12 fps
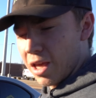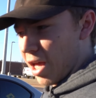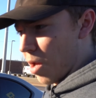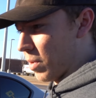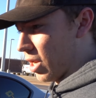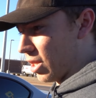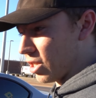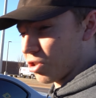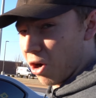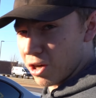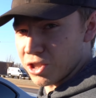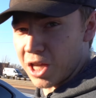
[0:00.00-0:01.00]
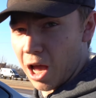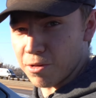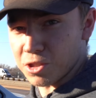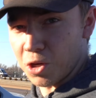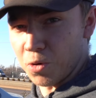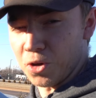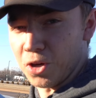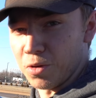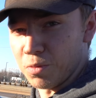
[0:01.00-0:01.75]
I mean, and these cars sound so good.